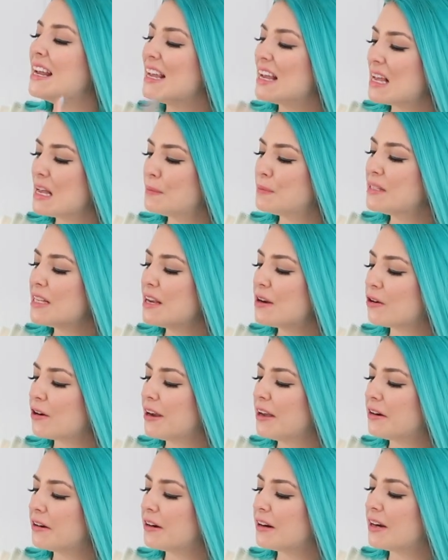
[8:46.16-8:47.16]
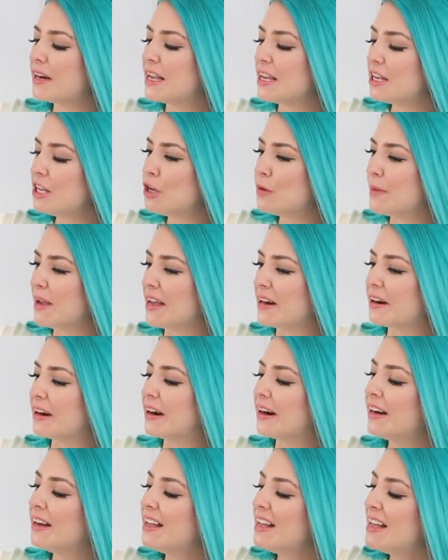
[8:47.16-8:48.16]
Ipsy Creator
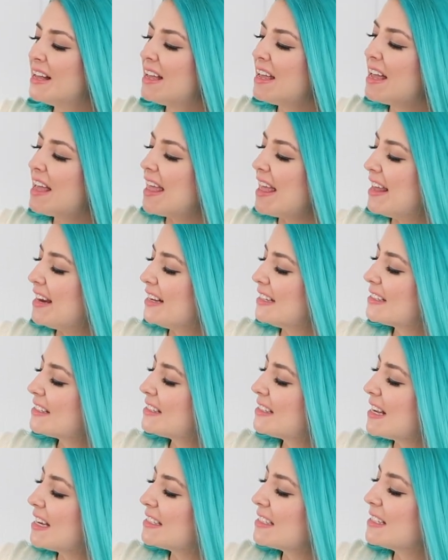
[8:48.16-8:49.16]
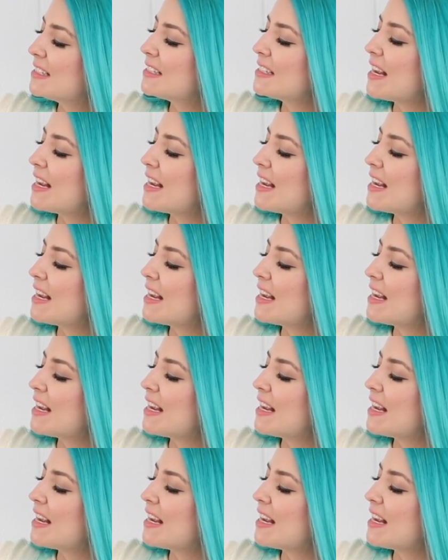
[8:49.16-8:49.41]
Incubator, and it says